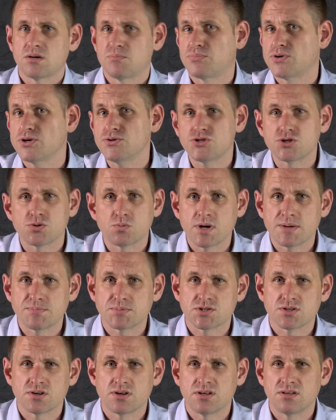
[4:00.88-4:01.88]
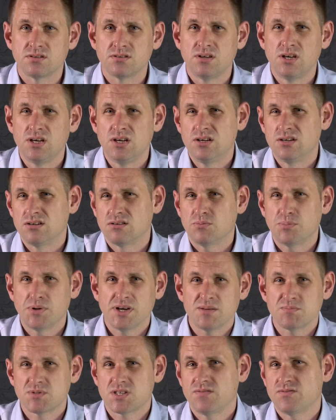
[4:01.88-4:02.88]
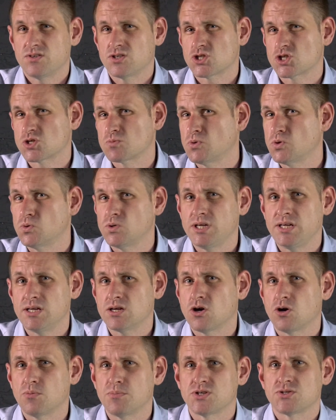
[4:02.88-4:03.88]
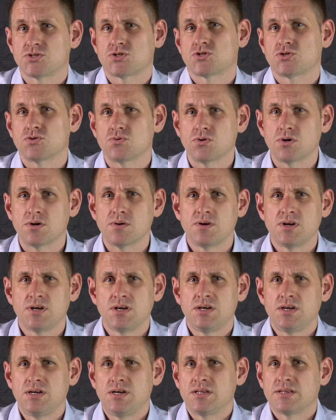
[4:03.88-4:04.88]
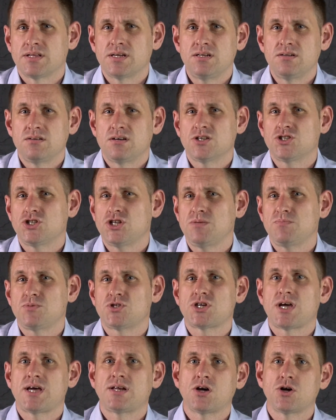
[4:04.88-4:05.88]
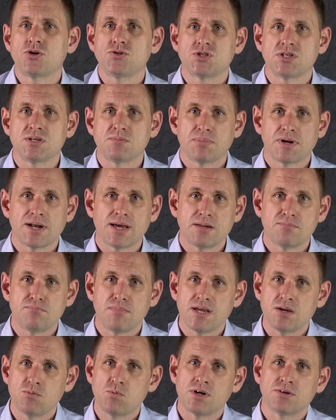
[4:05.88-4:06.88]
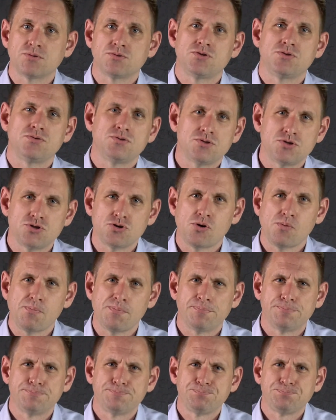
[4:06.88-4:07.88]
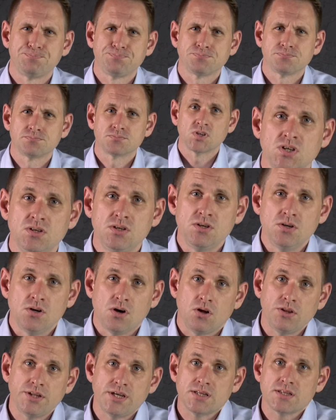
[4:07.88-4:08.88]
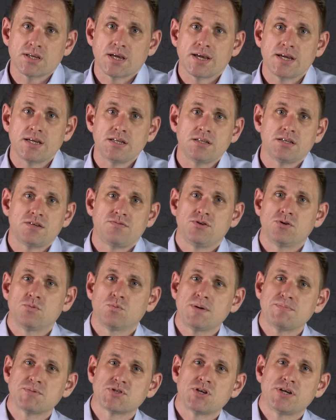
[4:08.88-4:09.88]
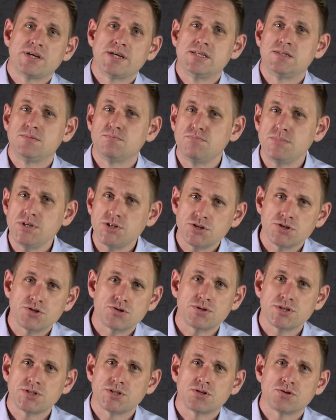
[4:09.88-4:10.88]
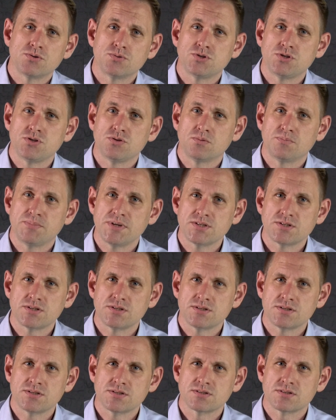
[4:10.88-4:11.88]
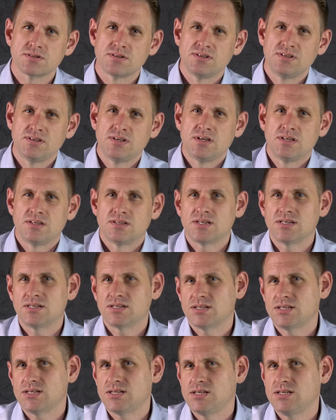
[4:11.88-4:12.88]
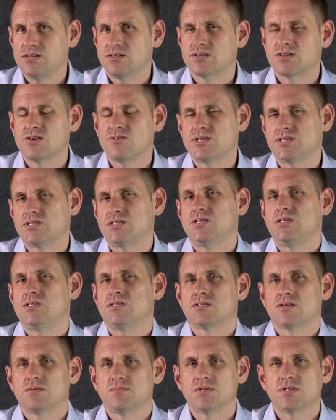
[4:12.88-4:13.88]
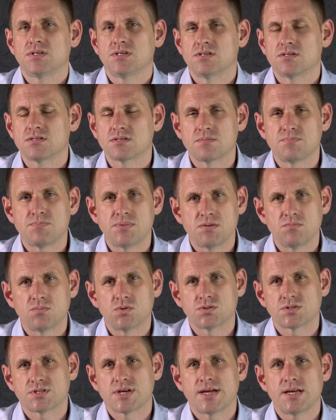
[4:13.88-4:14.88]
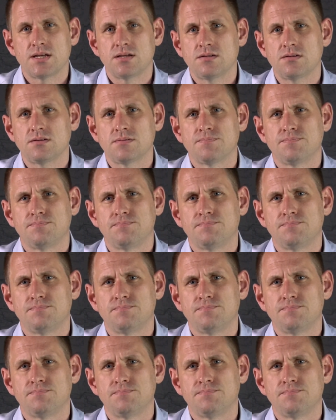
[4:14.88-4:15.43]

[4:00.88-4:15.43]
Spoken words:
brochure website, or perhaps even a small e-commerce store, then a cheap shared hosting plan may well do the job. On the other hand, if your website is mission critical to your business, then clearly you're going to need something that's a bit more tailored.